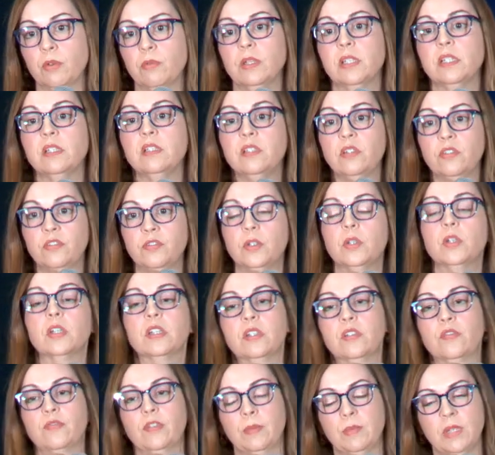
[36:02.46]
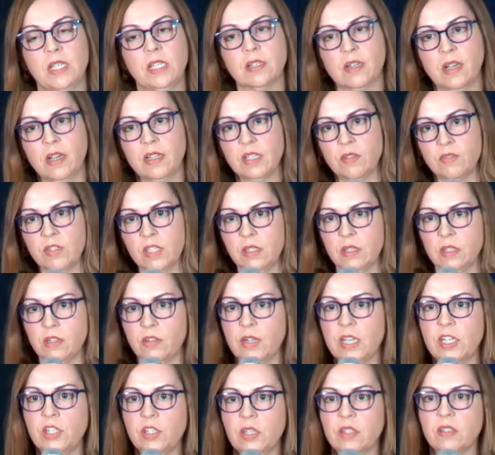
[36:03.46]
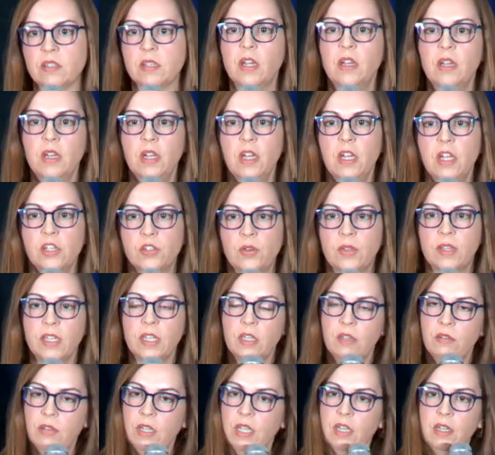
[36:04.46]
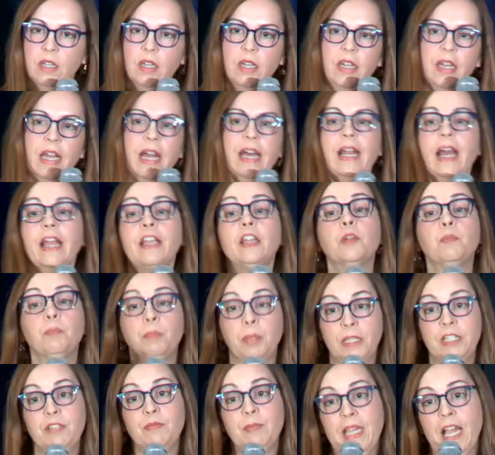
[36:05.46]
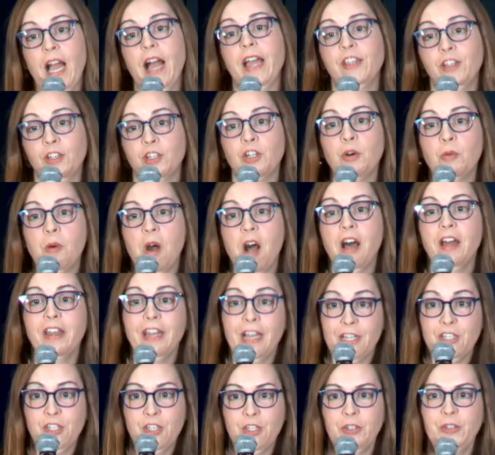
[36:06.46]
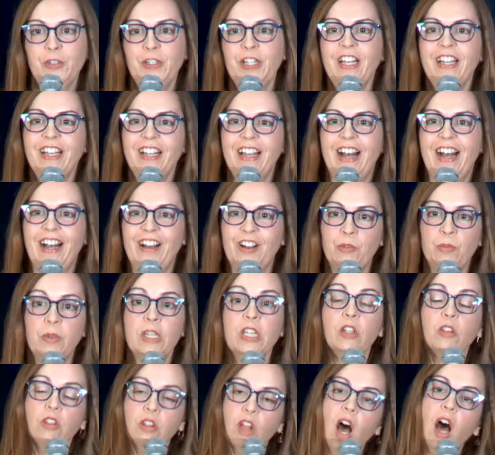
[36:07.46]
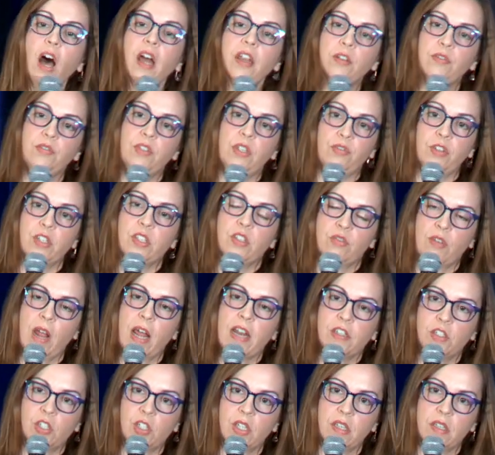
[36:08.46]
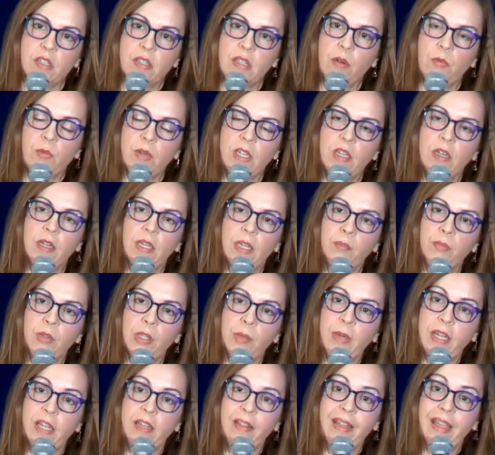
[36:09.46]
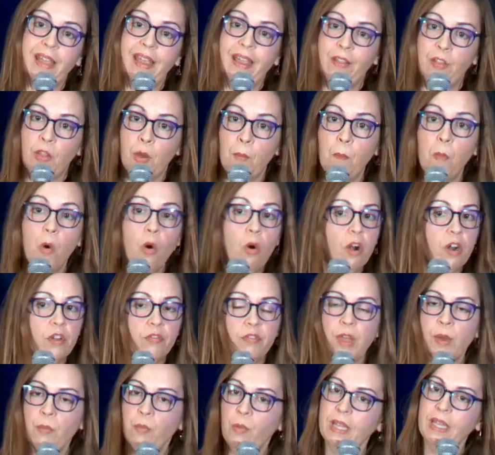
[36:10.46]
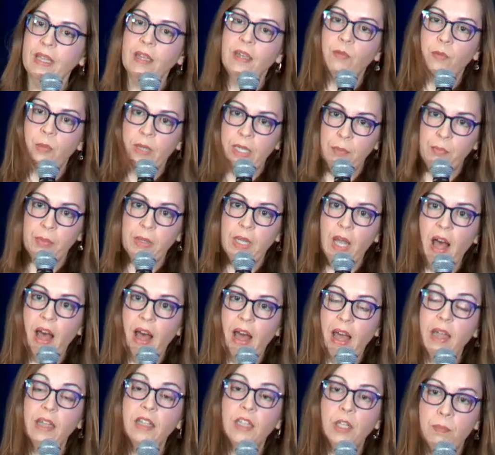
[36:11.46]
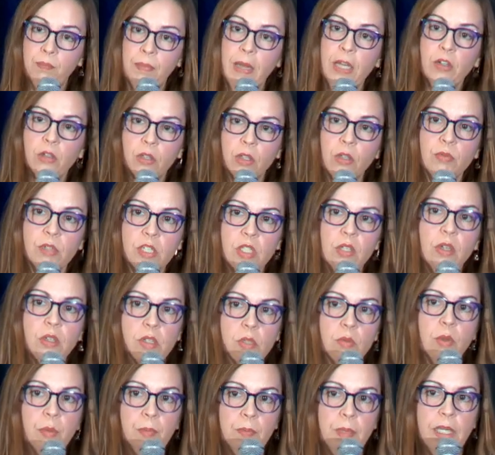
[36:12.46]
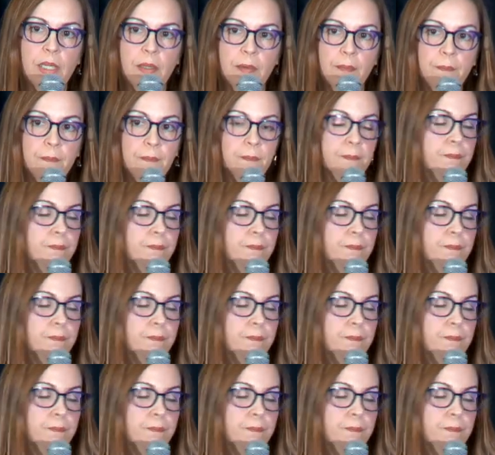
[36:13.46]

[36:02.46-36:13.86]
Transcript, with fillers: are really divorced from these kinds of considerations. So I think you need, and I could, believe me, I could go on, I do, uh, with a lot of different strategies that we could implement. And the more of them we, we apply, the better the results will be.